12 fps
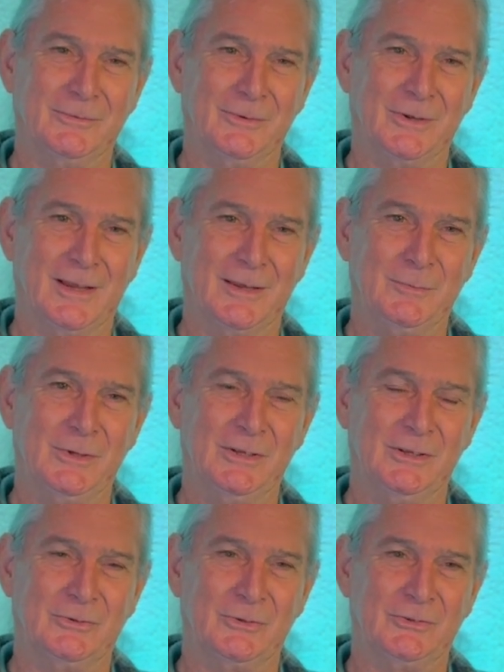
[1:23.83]
and would I
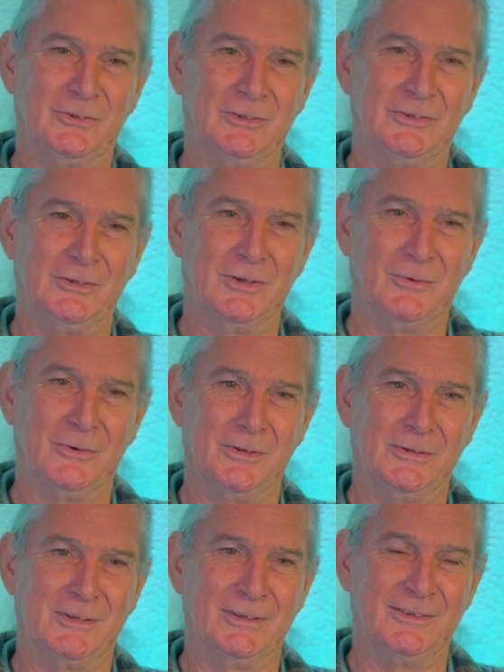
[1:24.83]
be interested in
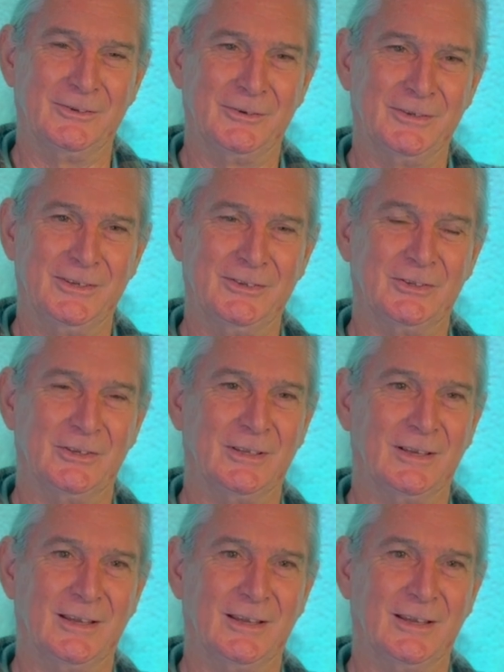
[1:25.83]
going to Indonesia?